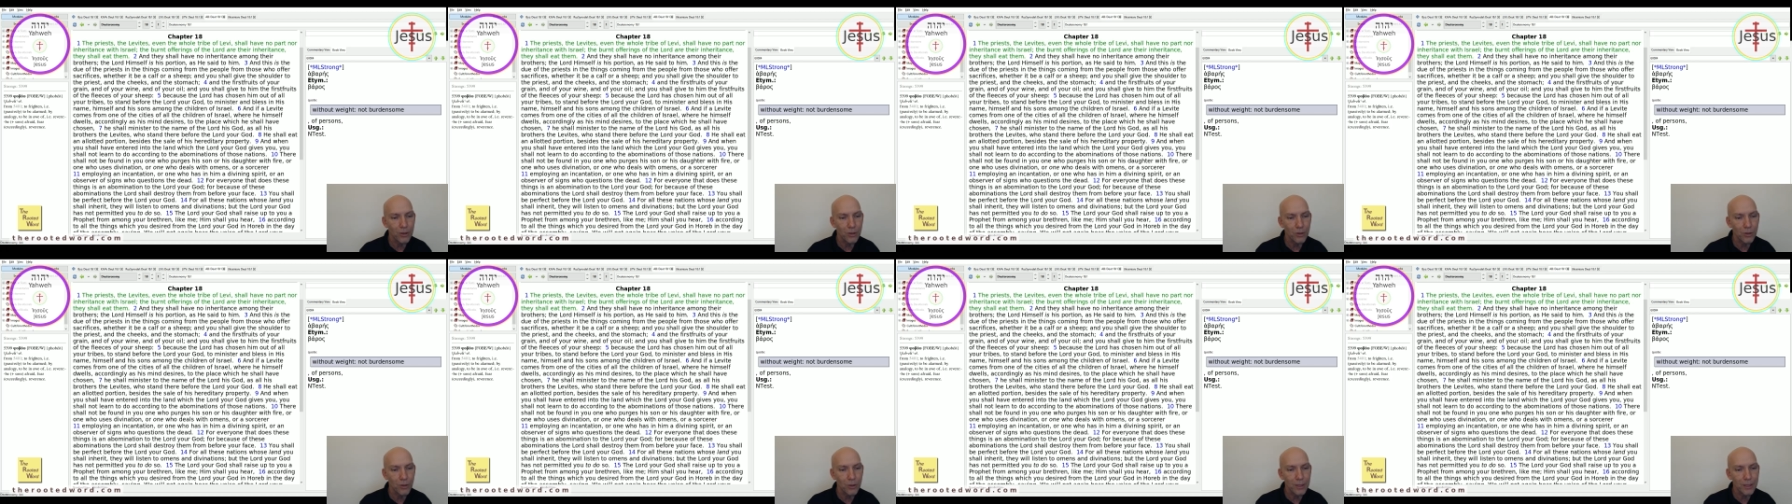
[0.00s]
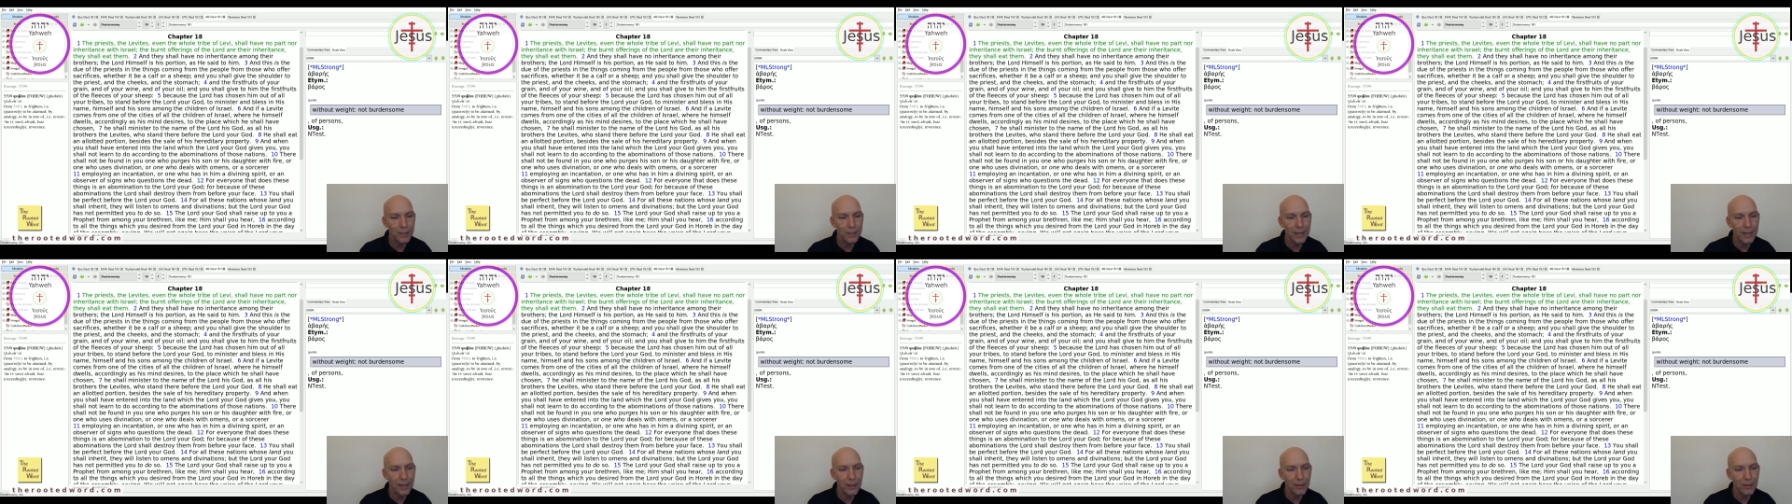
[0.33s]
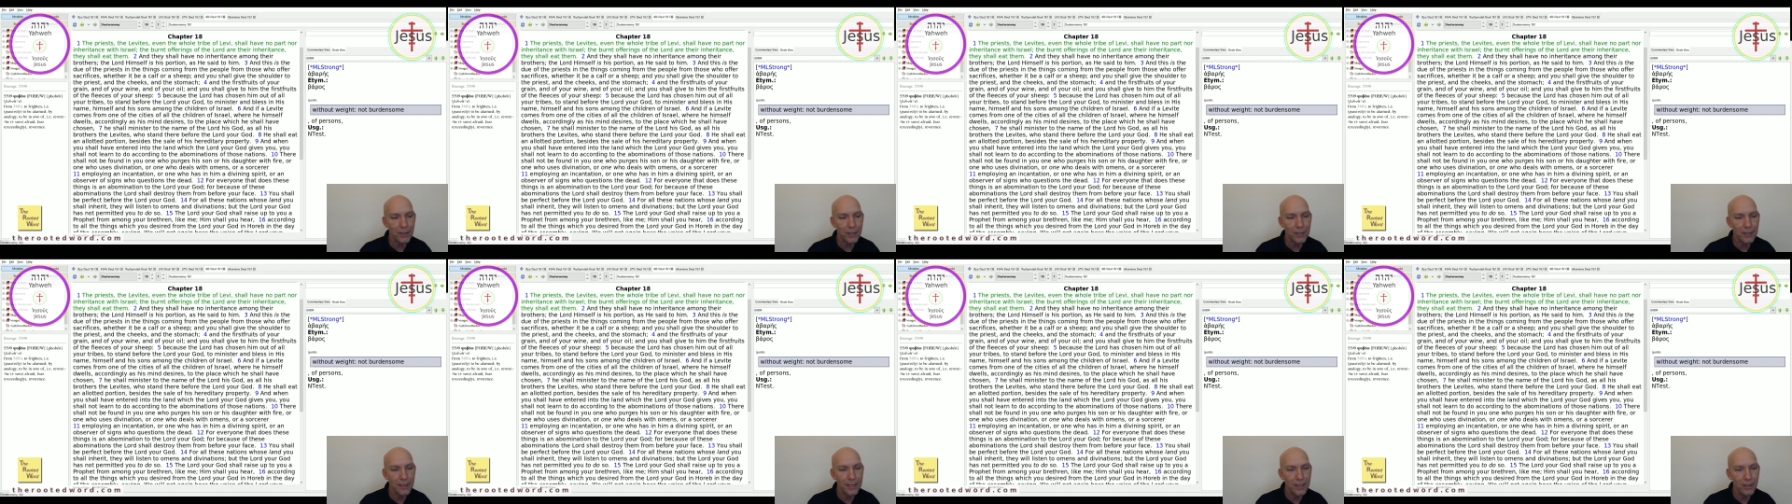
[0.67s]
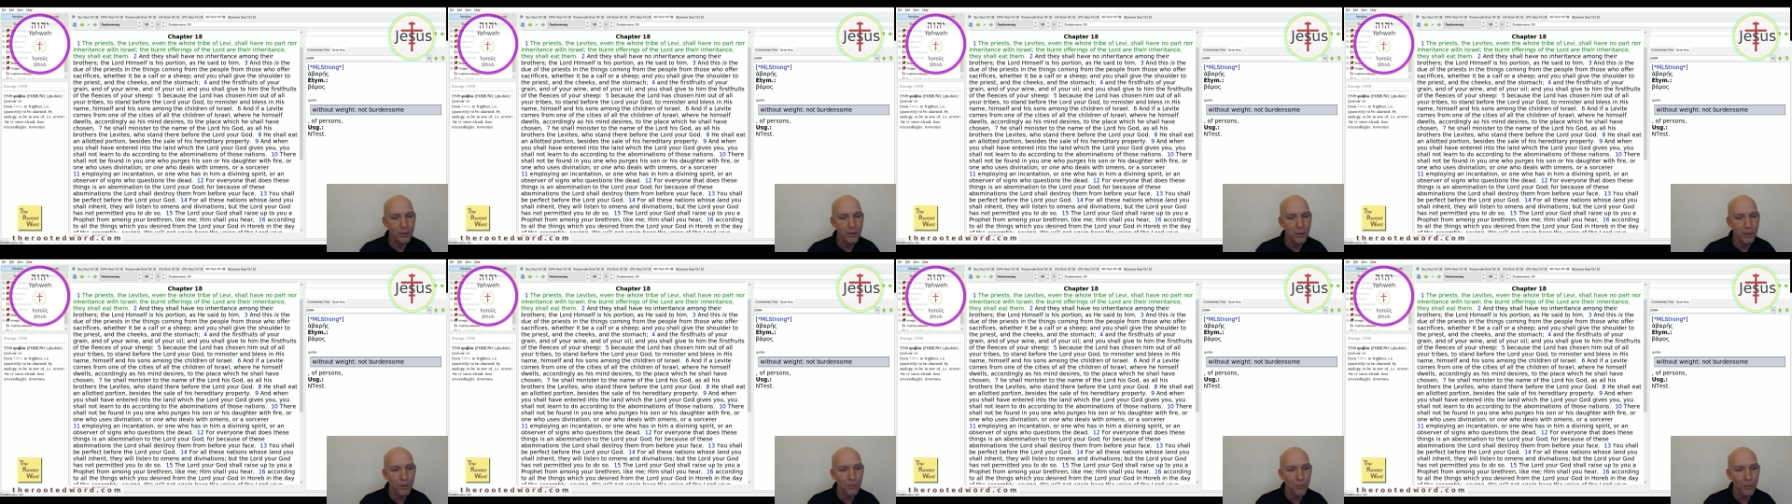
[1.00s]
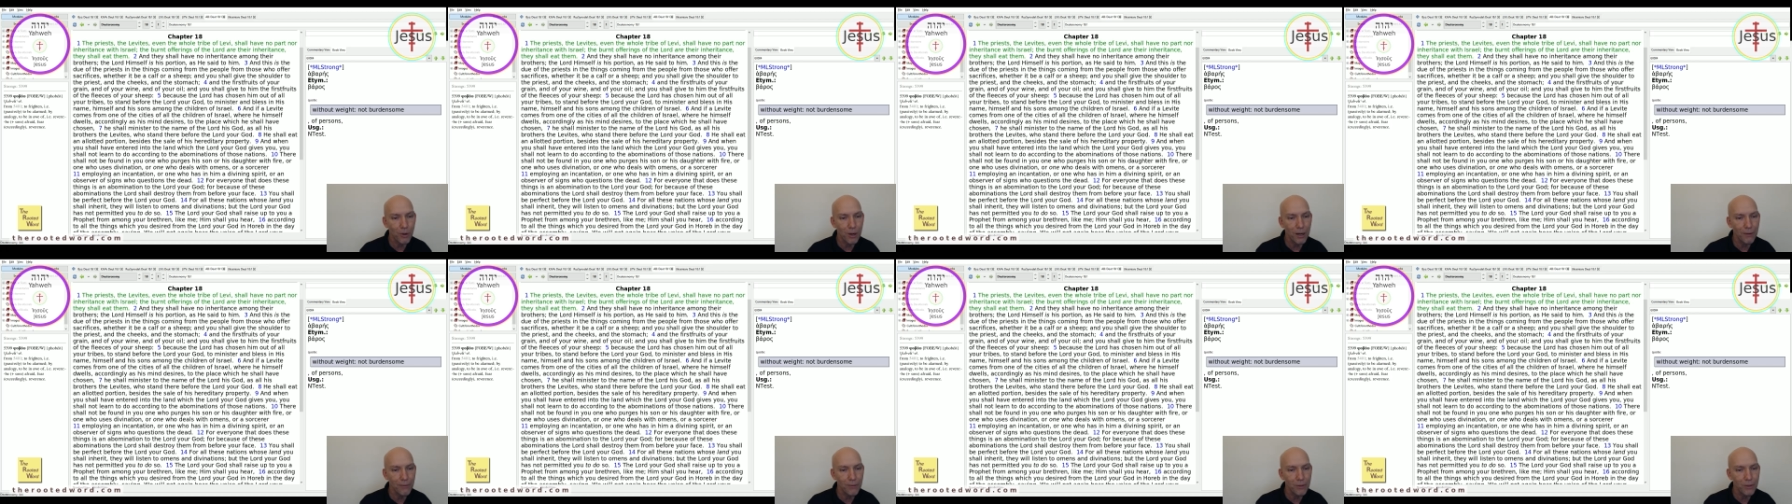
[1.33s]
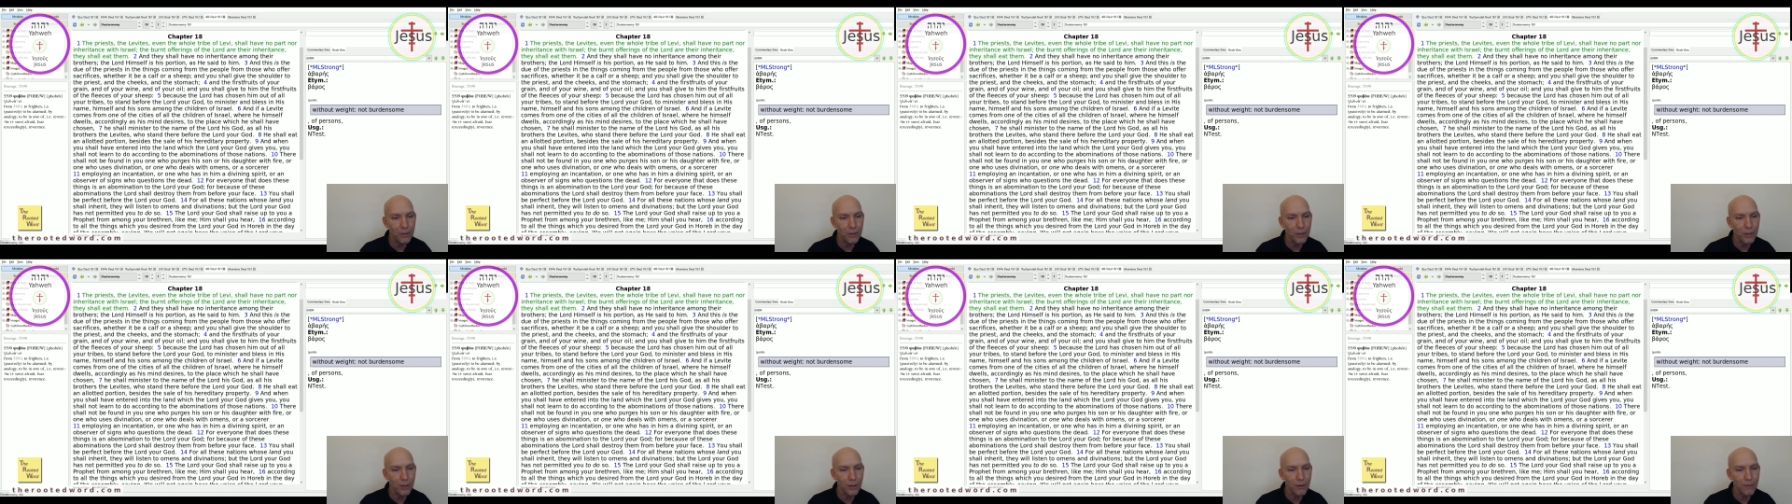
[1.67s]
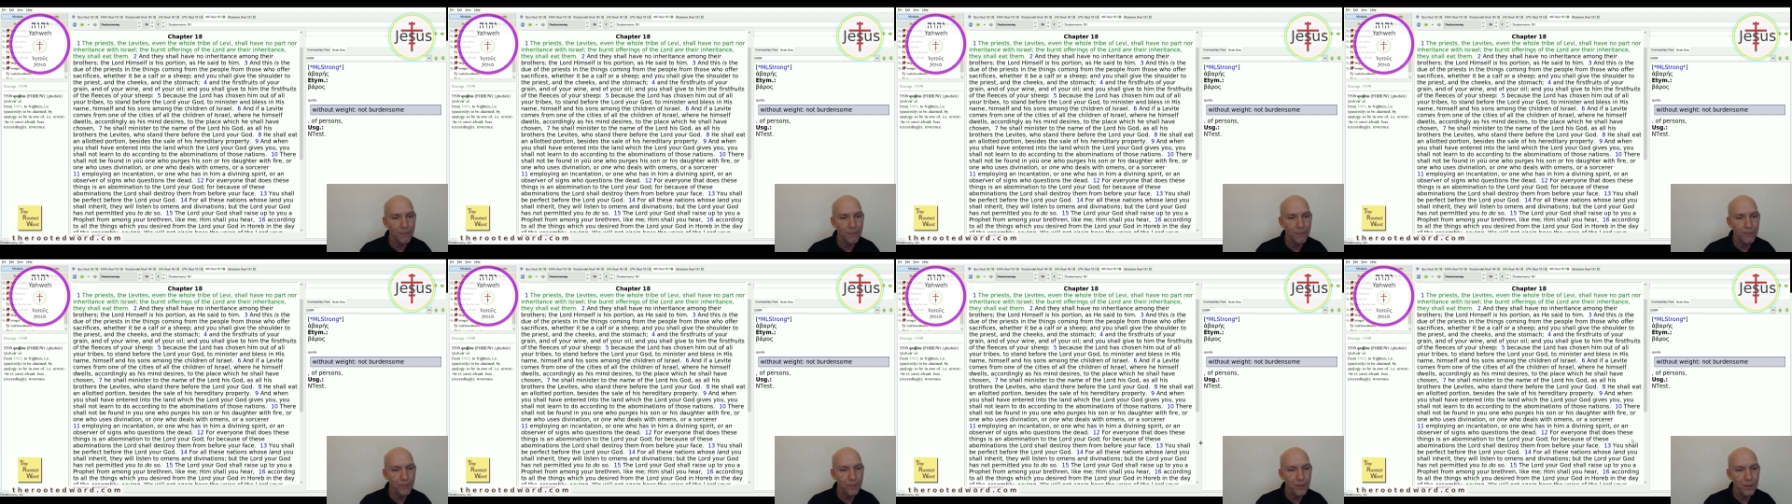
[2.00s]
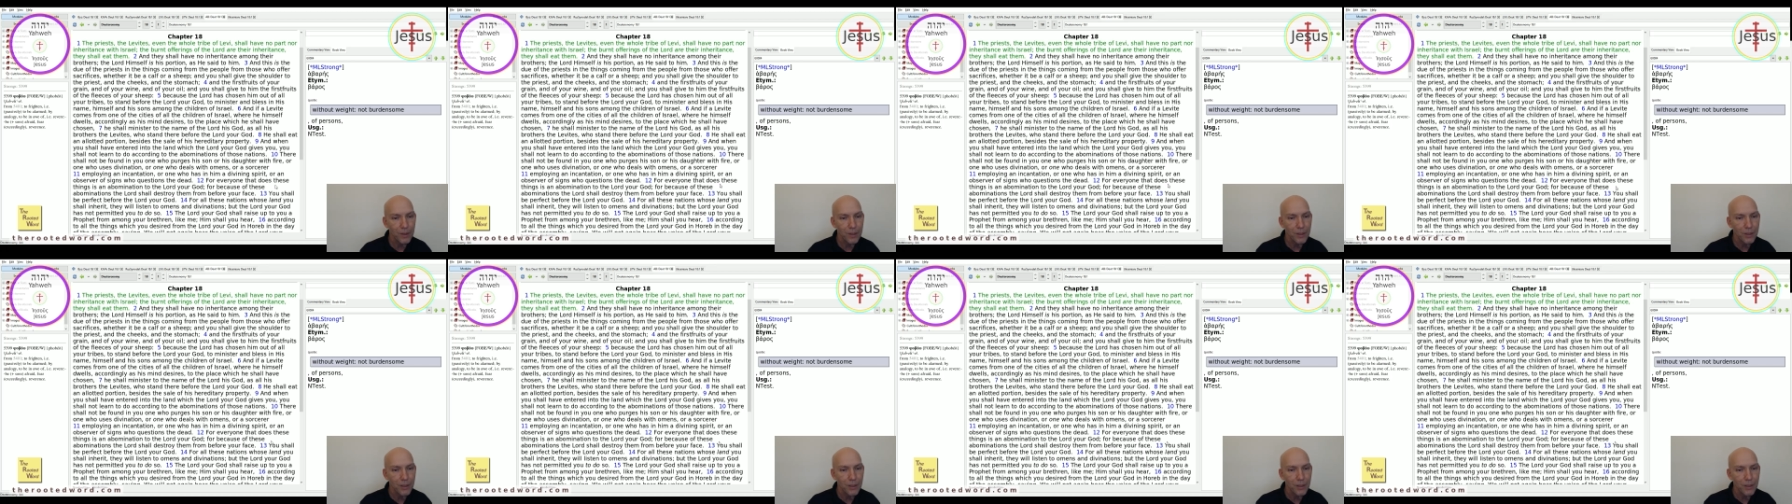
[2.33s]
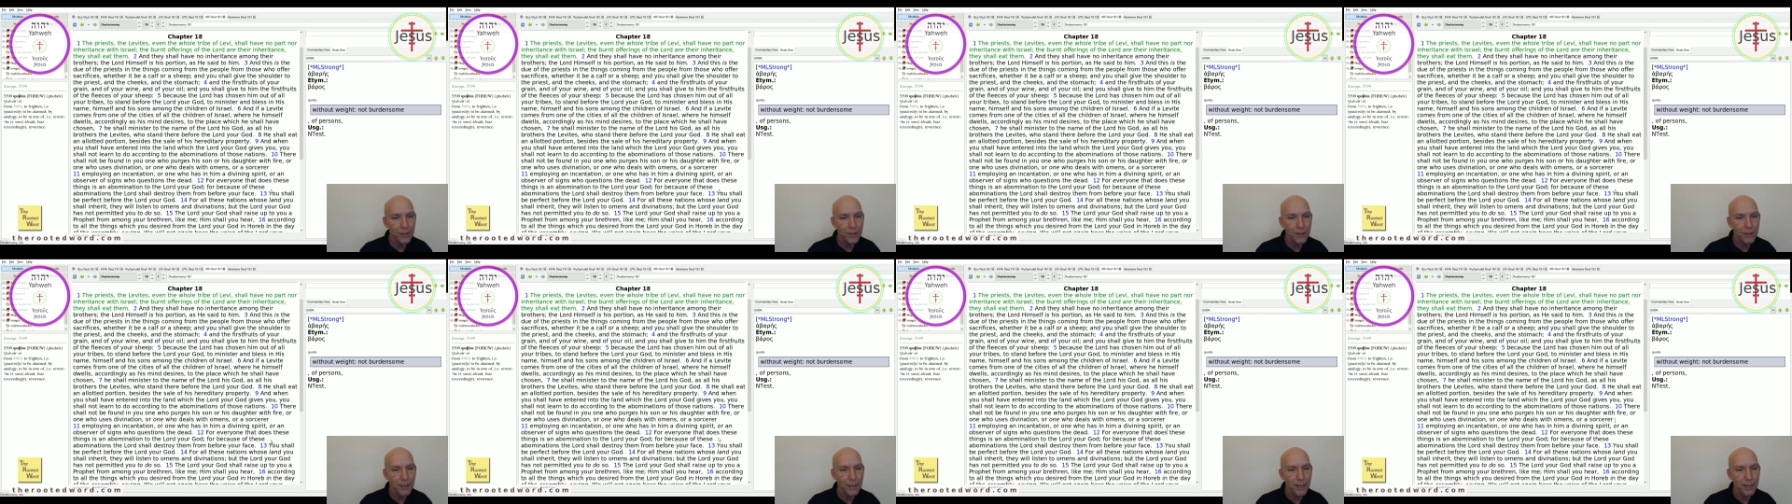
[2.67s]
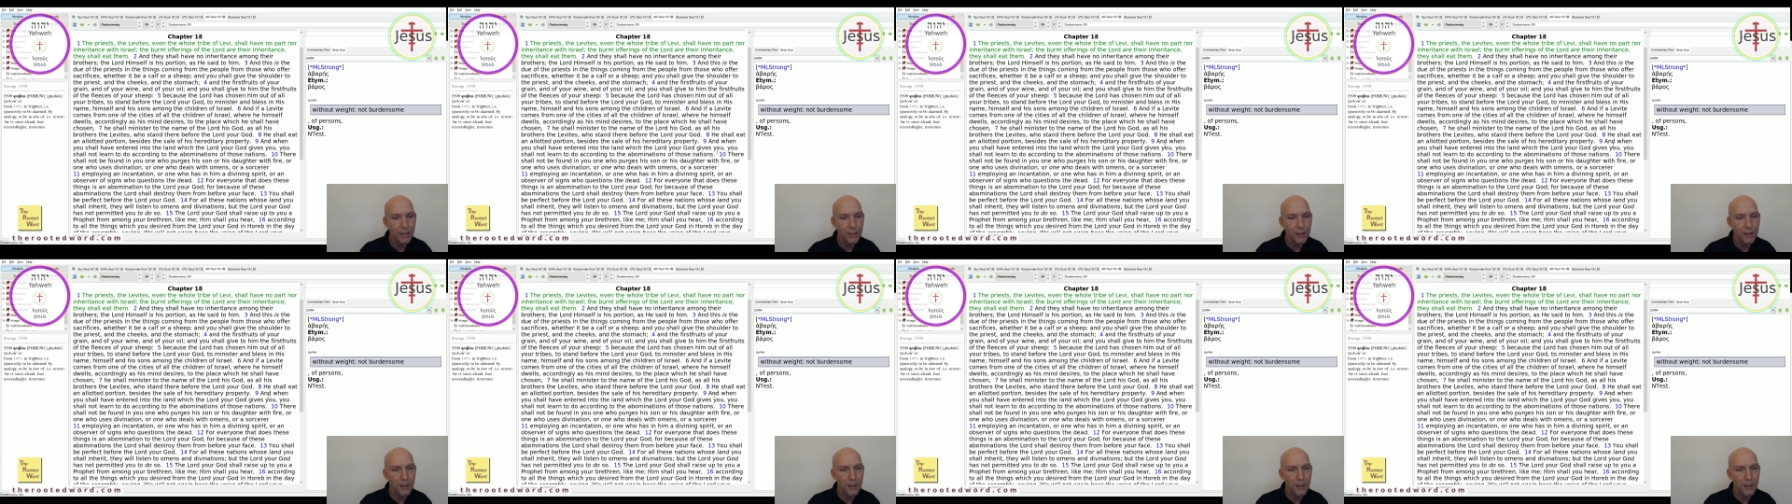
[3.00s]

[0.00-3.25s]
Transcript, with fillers: So let's get down to the prophets here. Okay.